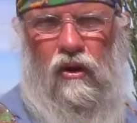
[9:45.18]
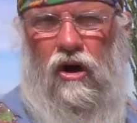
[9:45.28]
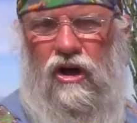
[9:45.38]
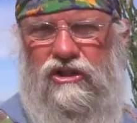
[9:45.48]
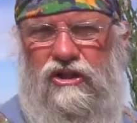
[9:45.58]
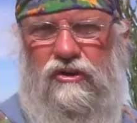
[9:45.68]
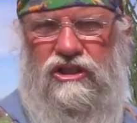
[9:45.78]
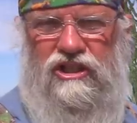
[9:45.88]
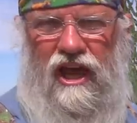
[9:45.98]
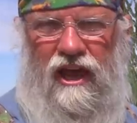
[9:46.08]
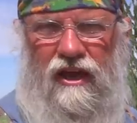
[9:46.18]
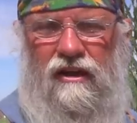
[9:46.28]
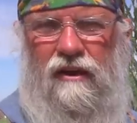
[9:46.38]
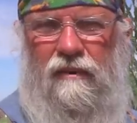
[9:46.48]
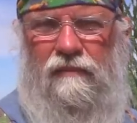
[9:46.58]
will also say,
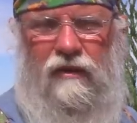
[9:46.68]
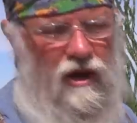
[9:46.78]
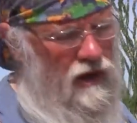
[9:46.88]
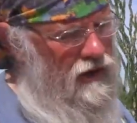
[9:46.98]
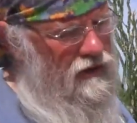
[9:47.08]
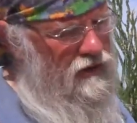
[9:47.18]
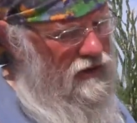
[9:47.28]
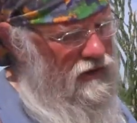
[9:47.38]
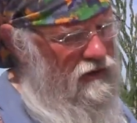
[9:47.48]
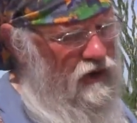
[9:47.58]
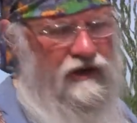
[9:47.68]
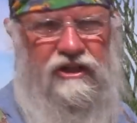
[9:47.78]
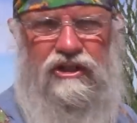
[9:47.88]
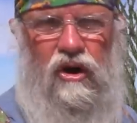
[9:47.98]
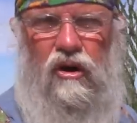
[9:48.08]
green
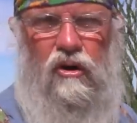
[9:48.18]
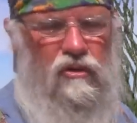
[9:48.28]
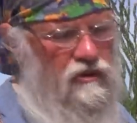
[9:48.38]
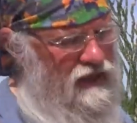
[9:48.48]
is go,